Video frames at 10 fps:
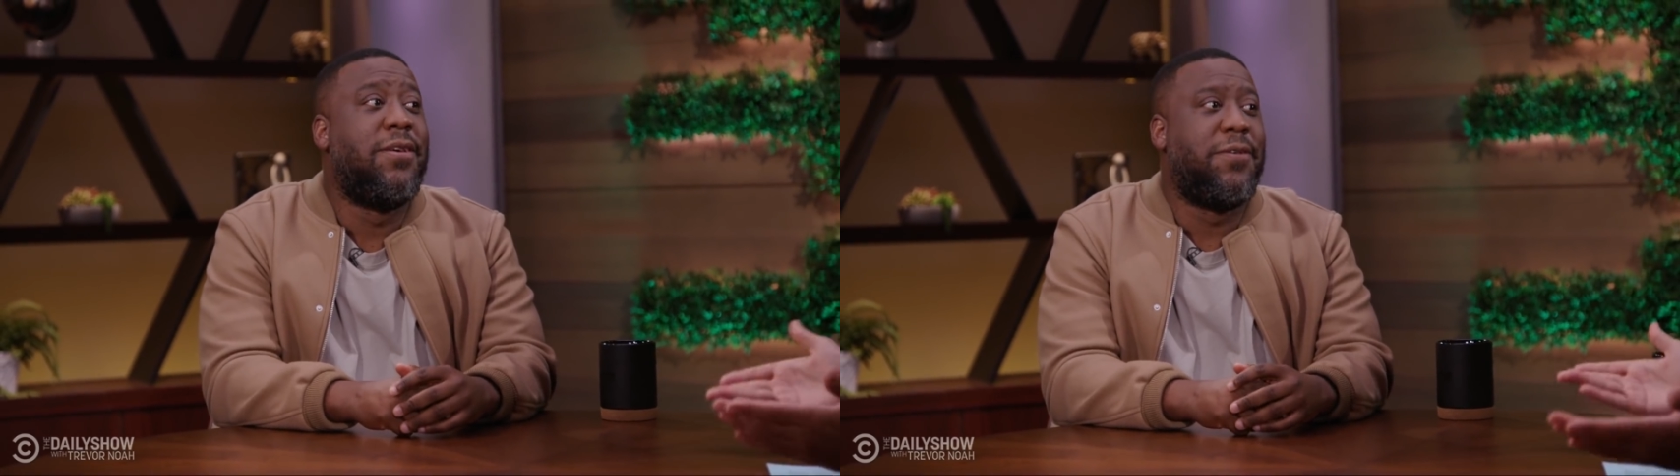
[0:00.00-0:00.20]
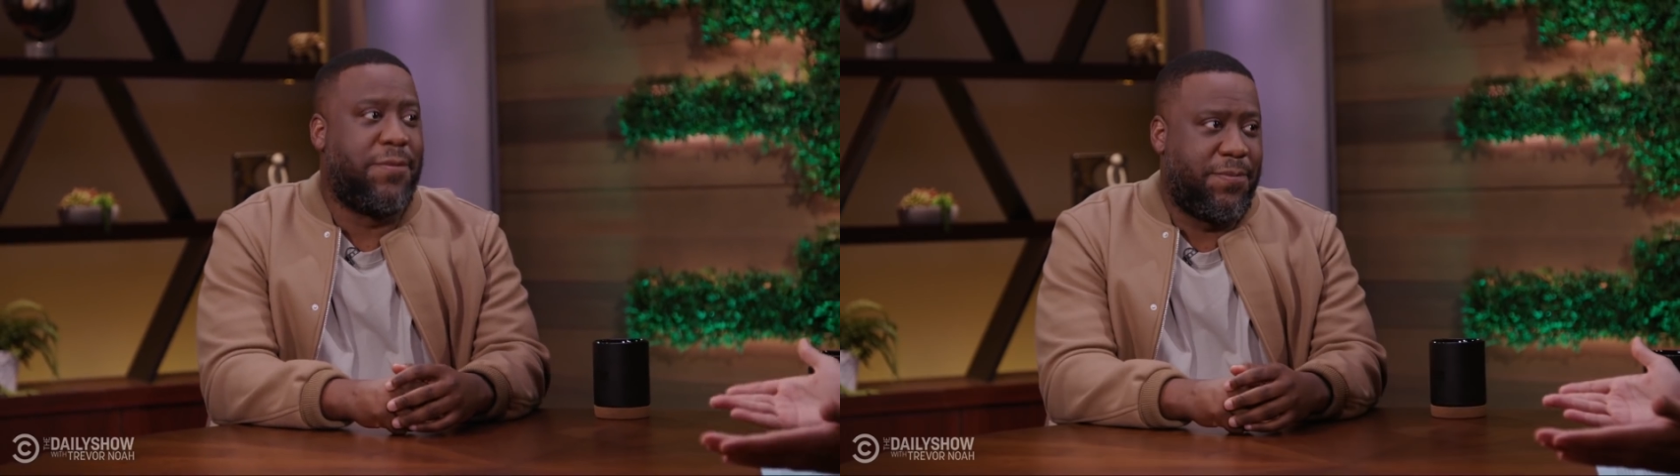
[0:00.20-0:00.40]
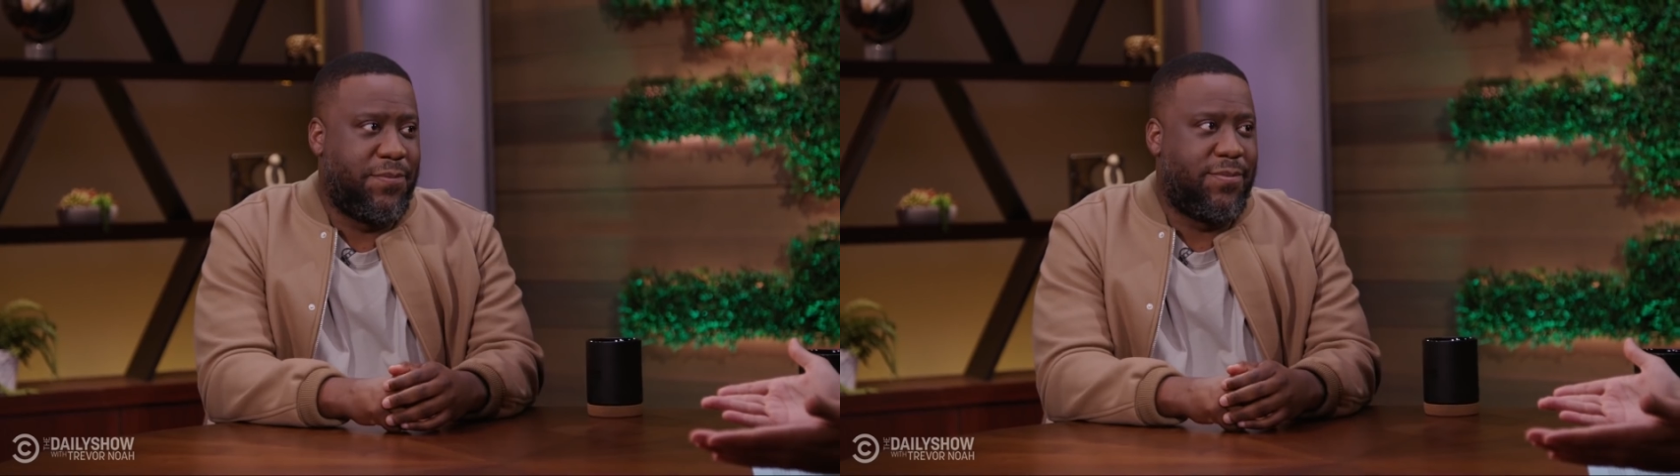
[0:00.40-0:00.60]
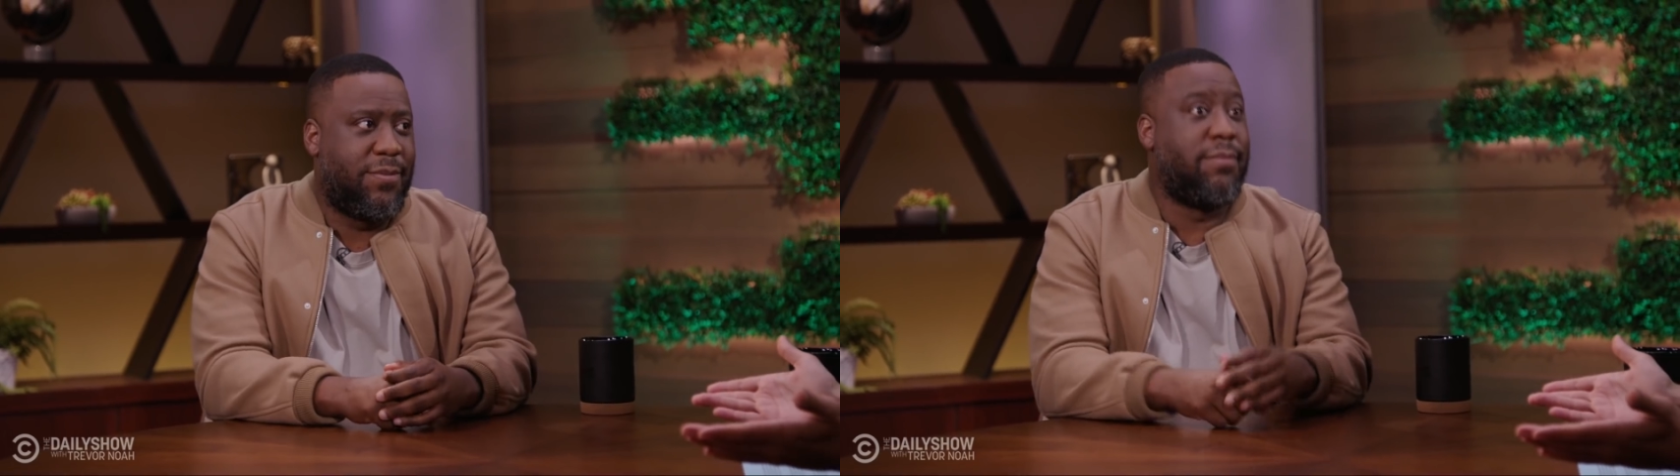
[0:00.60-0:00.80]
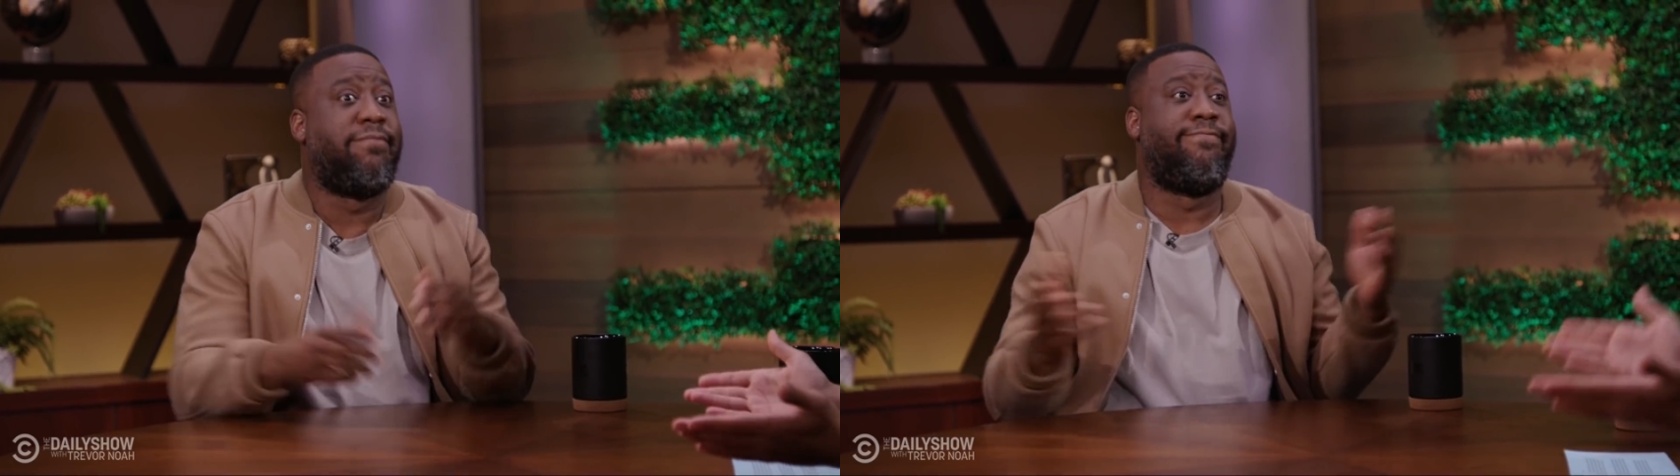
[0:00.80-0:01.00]
you pretty much
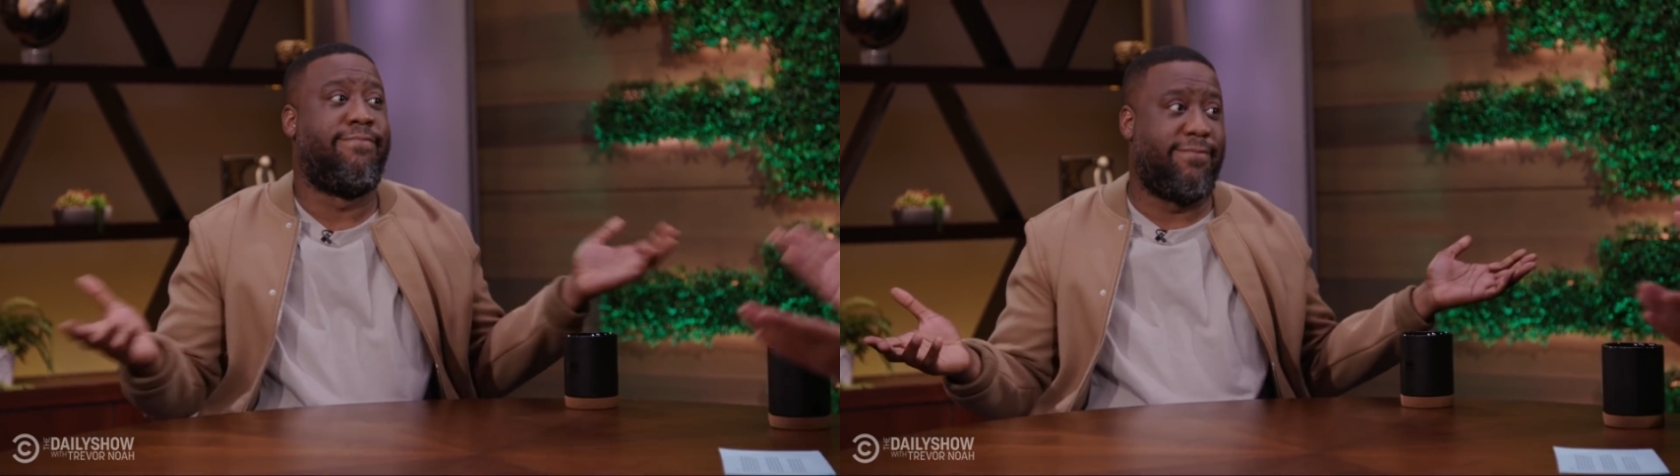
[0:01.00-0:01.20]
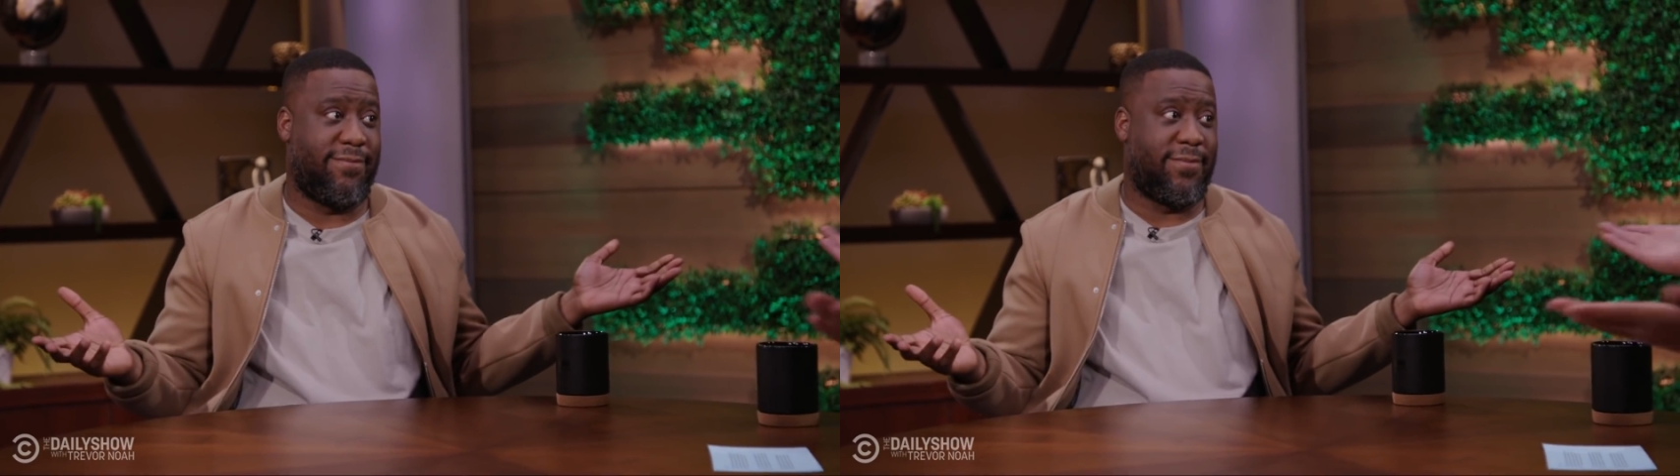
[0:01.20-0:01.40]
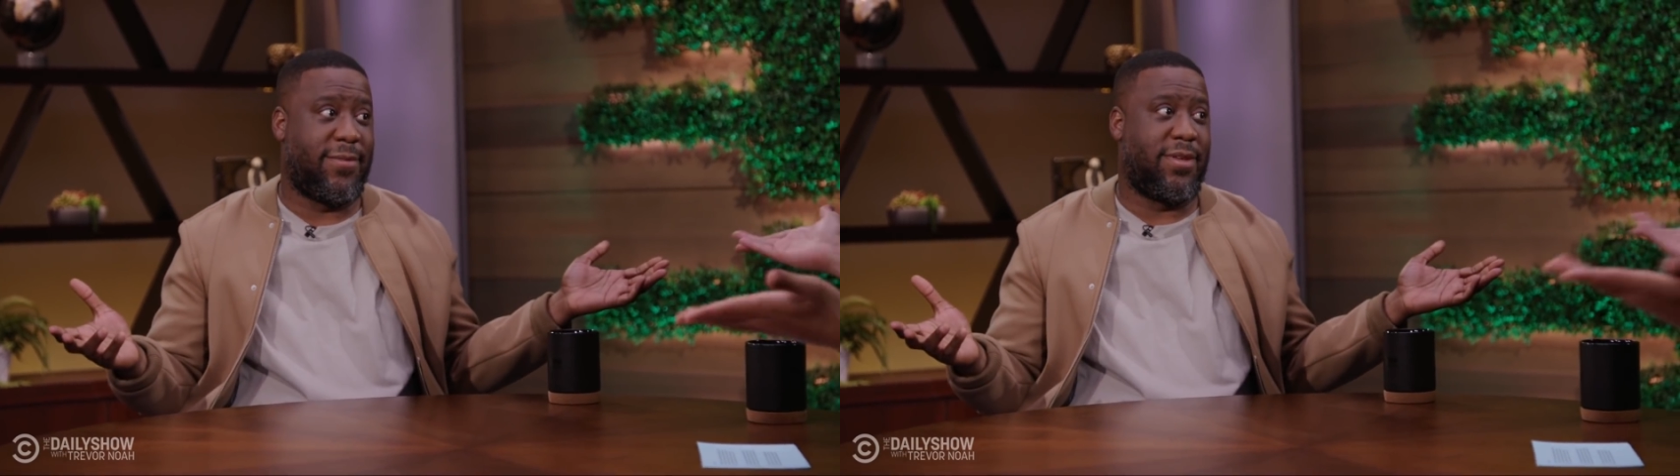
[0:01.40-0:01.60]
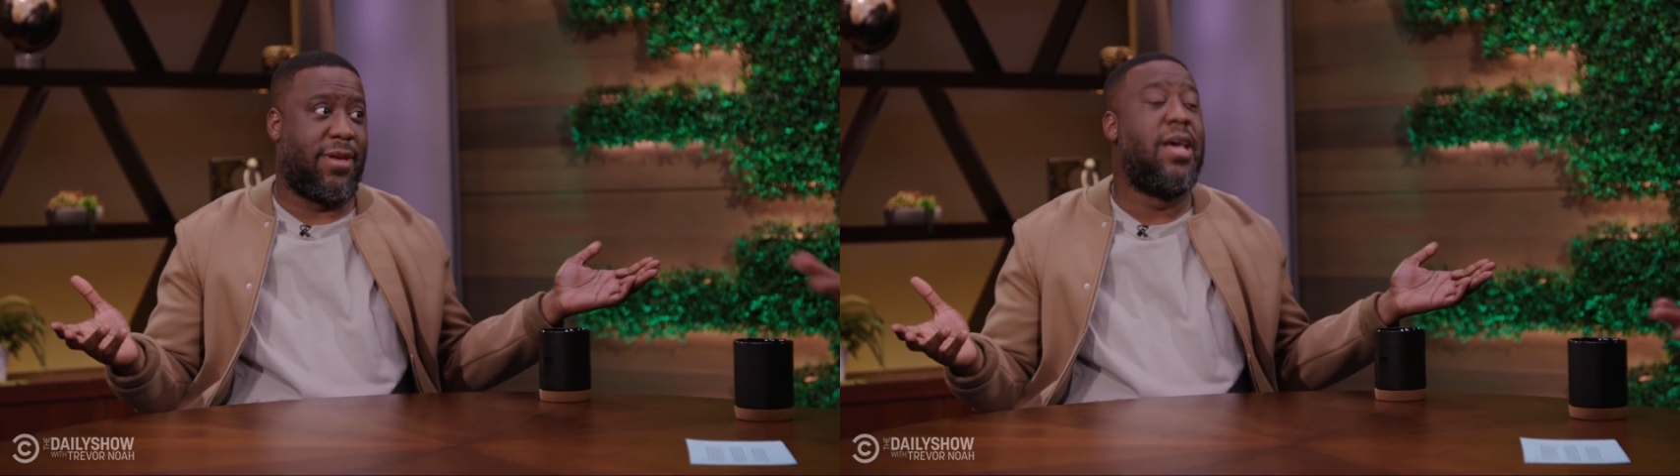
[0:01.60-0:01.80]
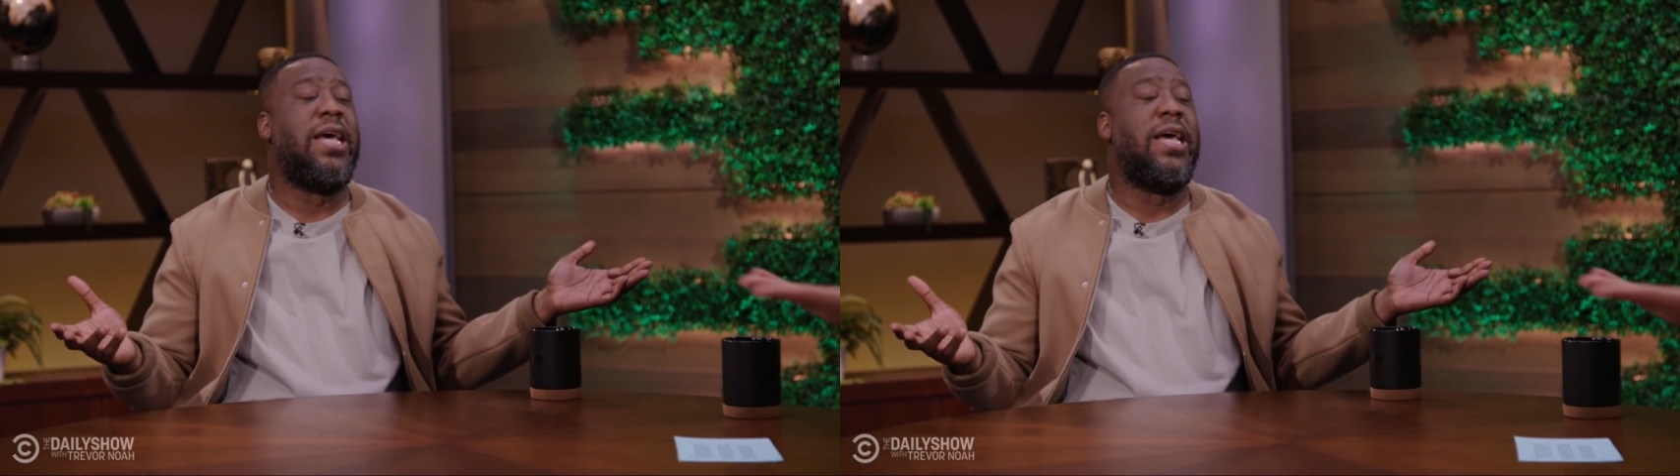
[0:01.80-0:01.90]
know, I mean, come on.